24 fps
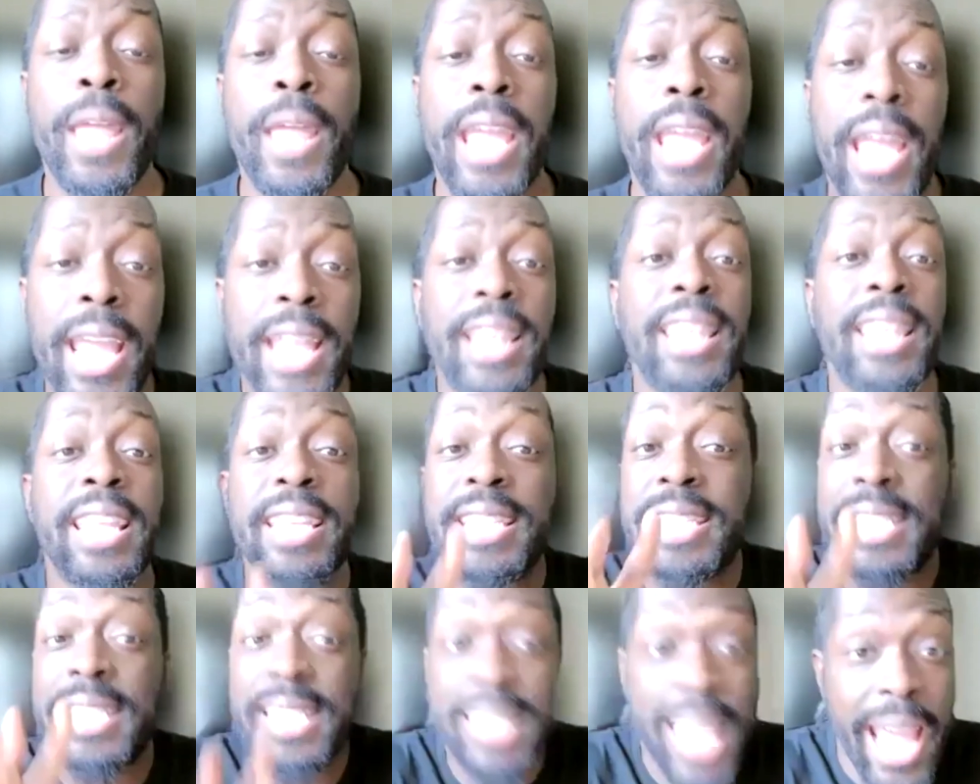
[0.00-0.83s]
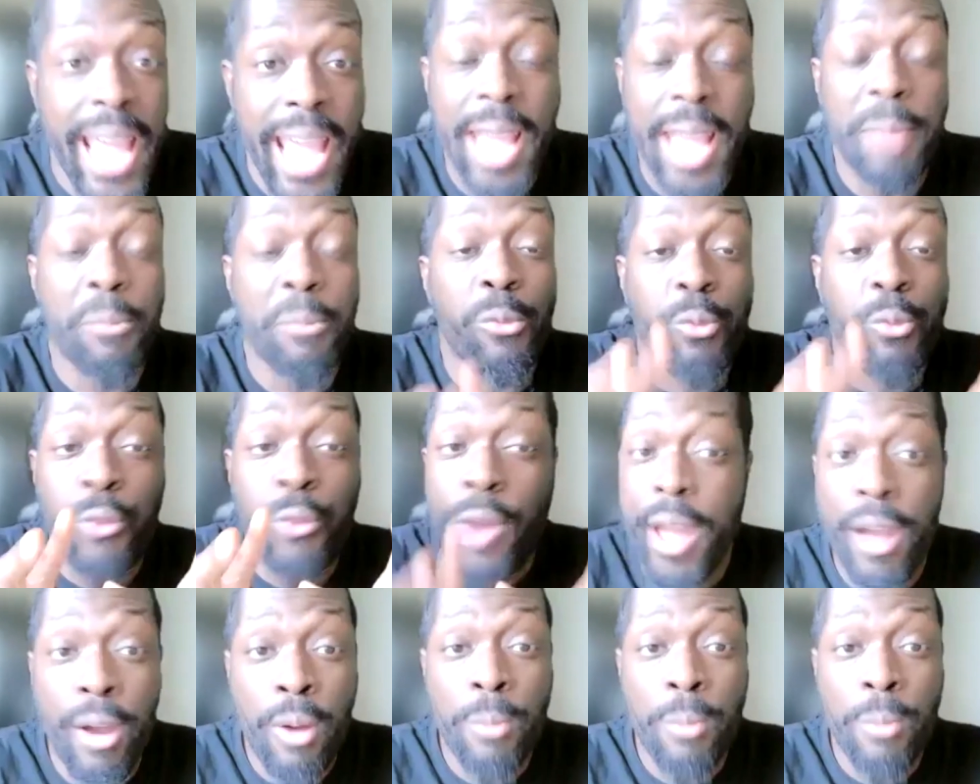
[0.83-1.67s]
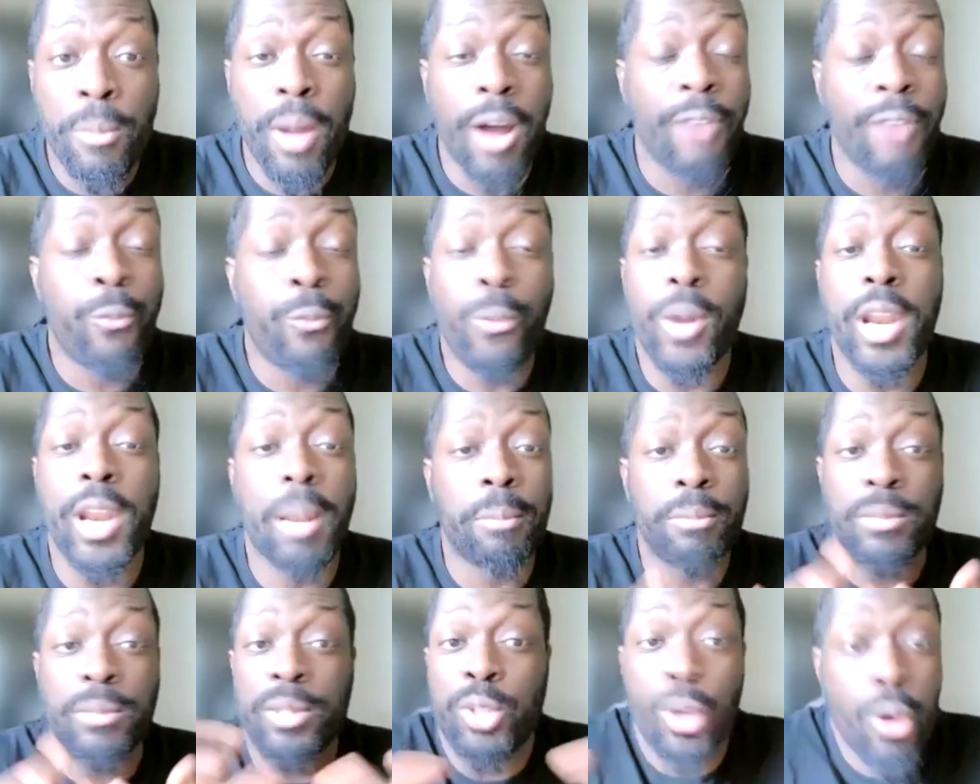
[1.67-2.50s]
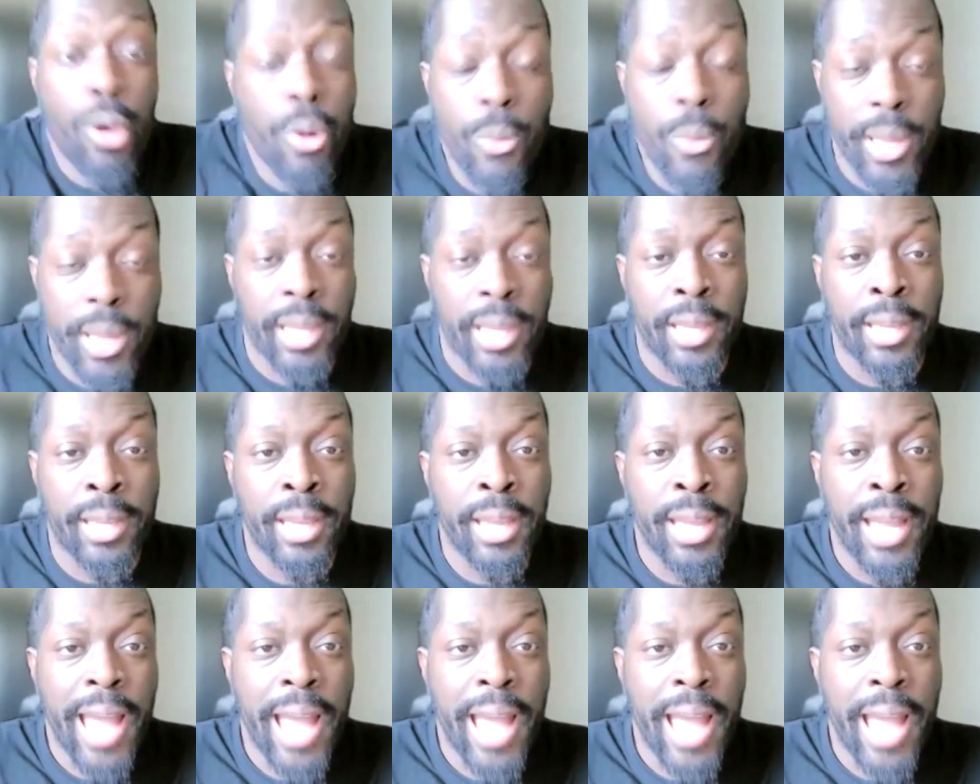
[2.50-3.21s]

in the same realm of what I'm doing.